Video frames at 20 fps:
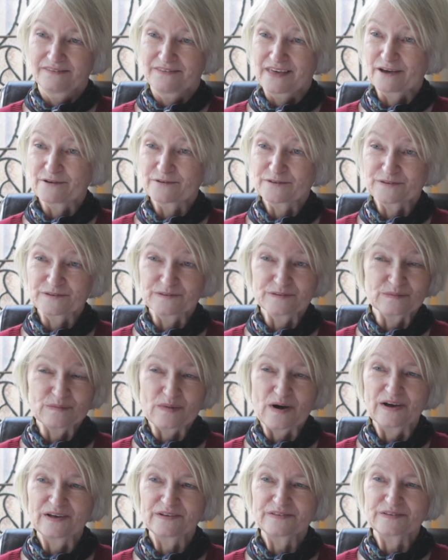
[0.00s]
thousands of
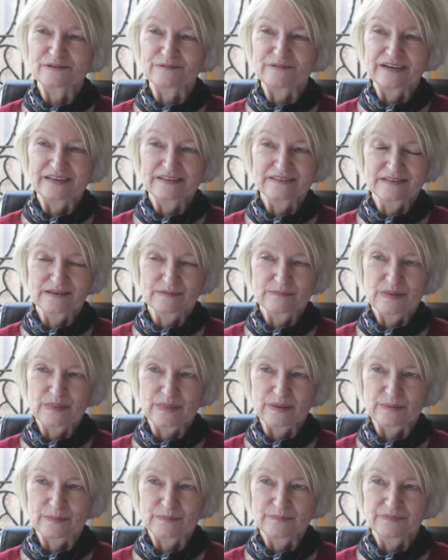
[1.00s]
miles away, some of
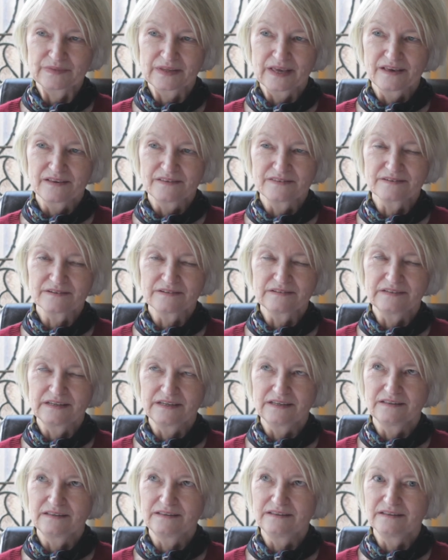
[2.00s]
them.
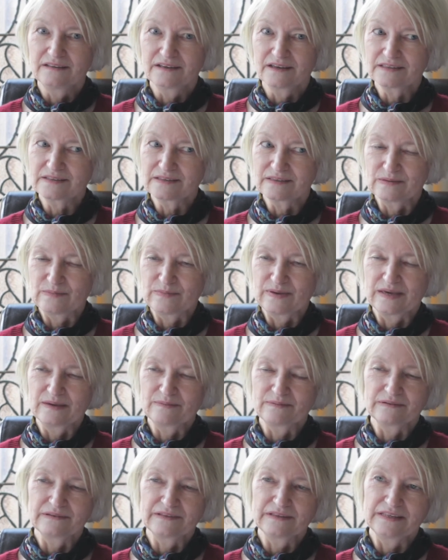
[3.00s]
Certainly none of the
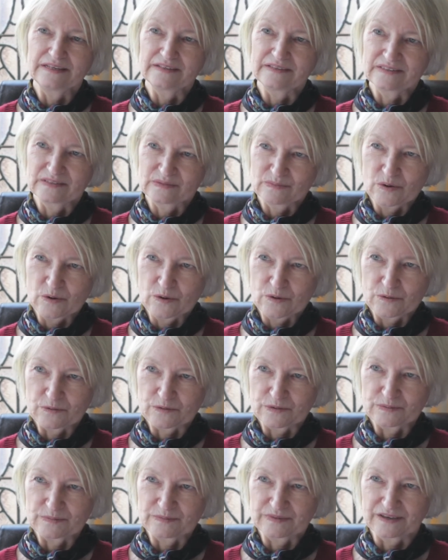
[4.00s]
people in this small
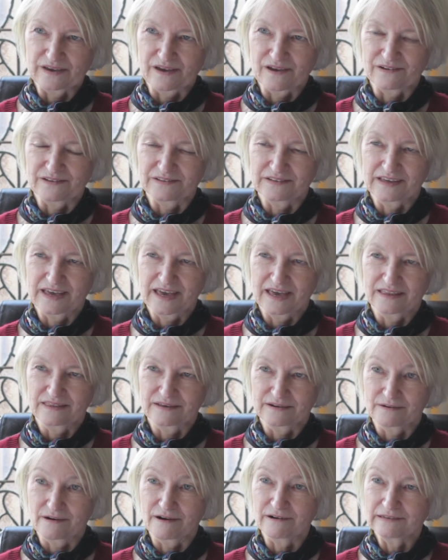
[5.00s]
group that got
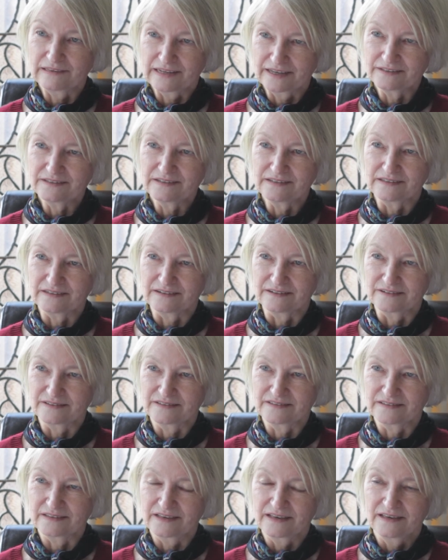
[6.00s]
together are
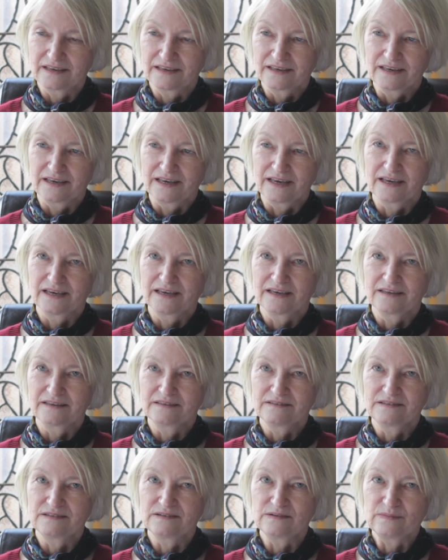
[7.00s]
Londoners.
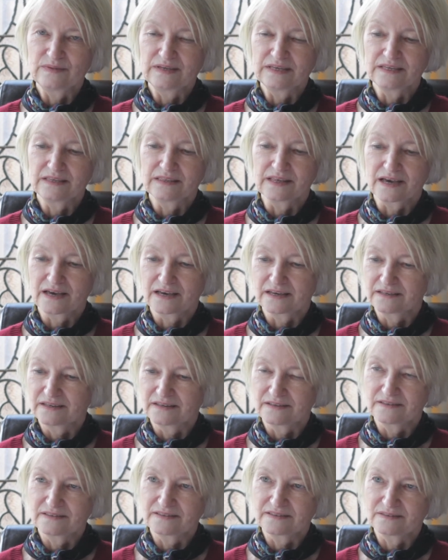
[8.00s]
And to me that
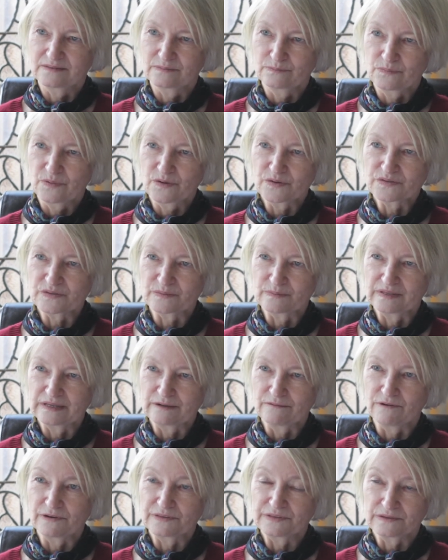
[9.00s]
is possibly
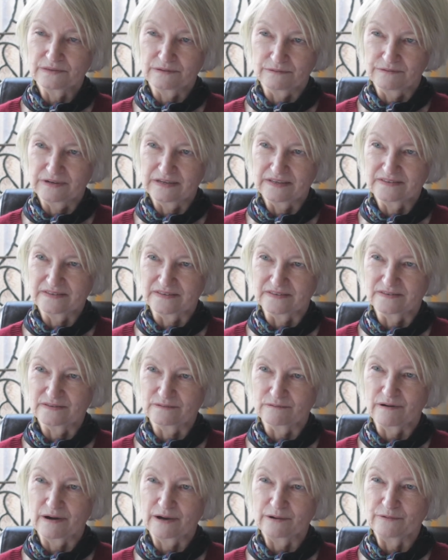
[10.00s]
one of the
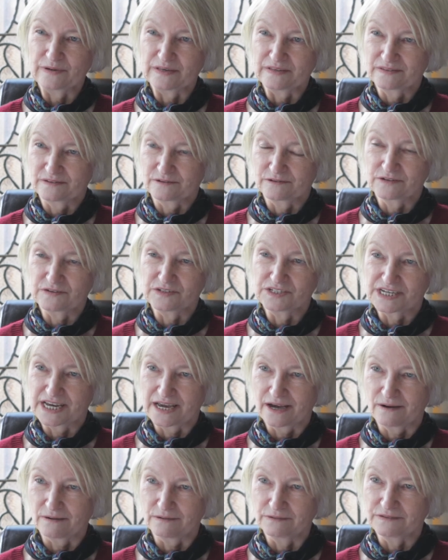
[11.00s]
reasons why we sort of
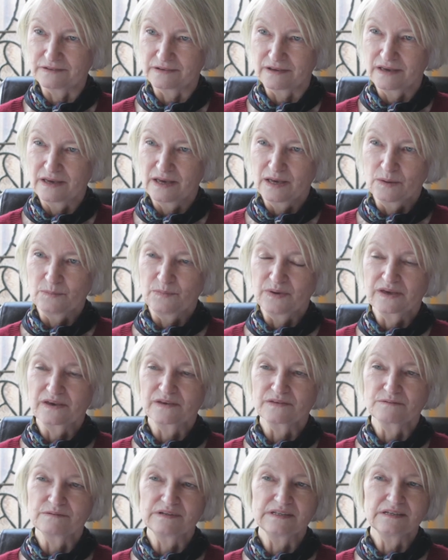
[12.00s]
gelled,
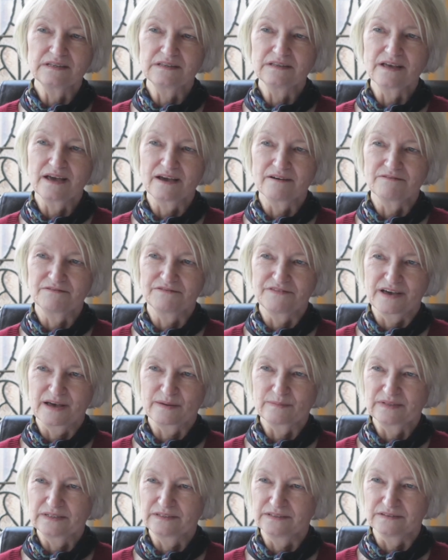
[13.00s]
because we didn't have
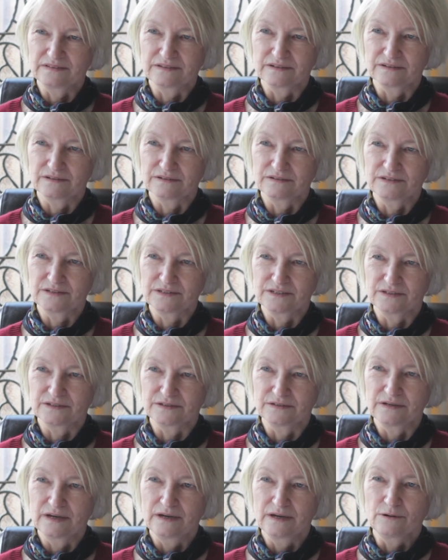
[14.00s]
family to turn to.
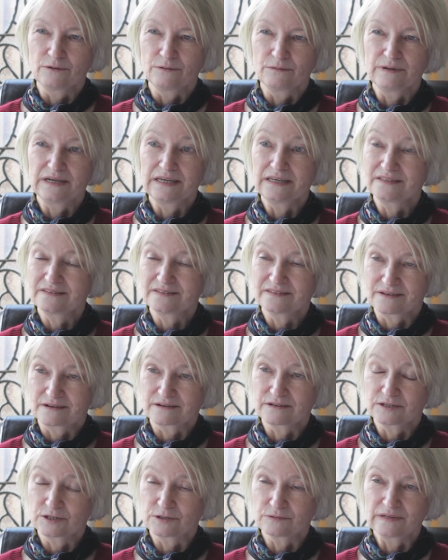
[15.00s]
We
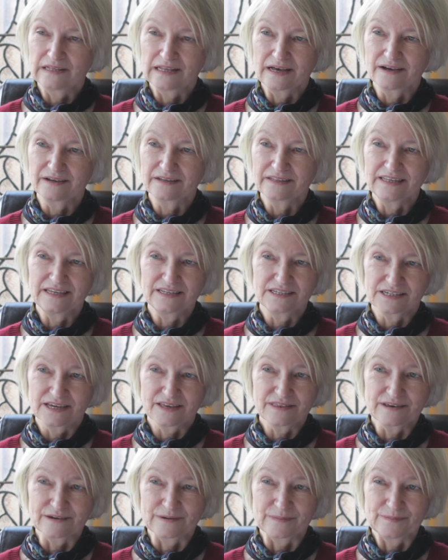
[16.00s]
started to rely on each
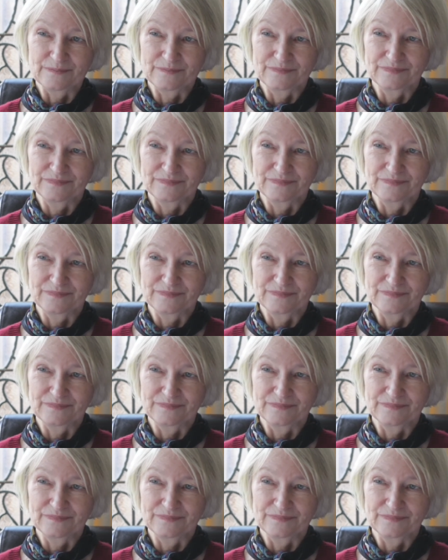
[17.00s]
other.